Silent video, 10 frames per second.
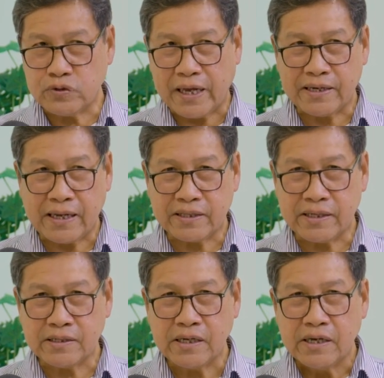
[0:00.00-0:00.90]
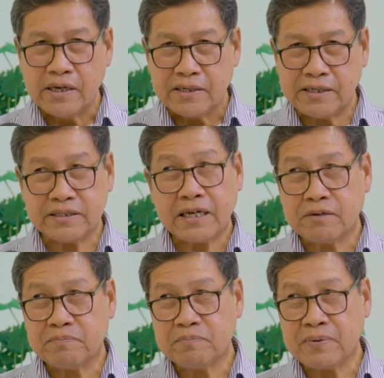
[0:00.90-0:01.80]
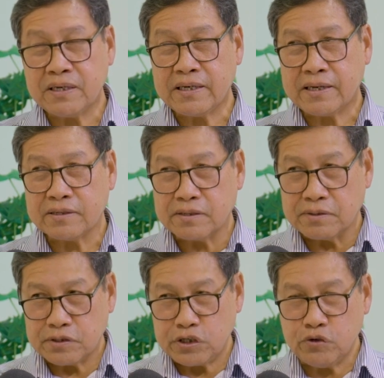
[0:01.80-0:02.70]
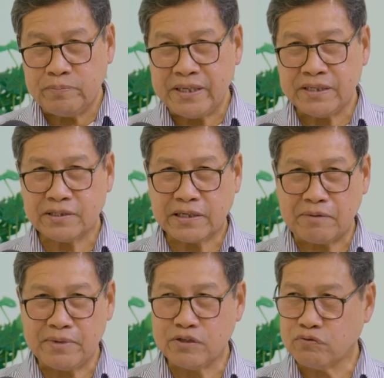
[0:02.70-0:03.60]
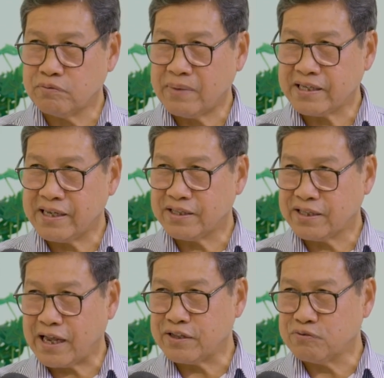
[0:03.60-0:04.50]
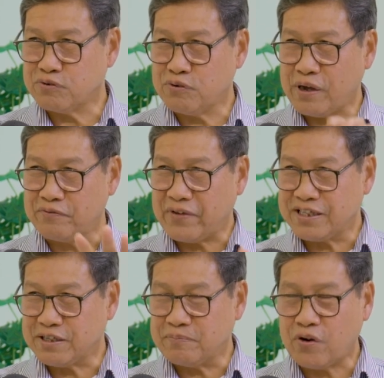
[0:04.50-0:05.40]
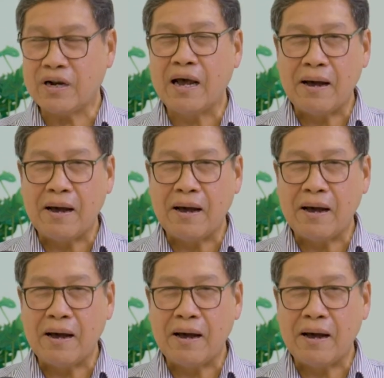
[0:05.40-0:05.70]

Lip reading: And I think these are the people that newbies coming to the market, trying to go and venture abroad,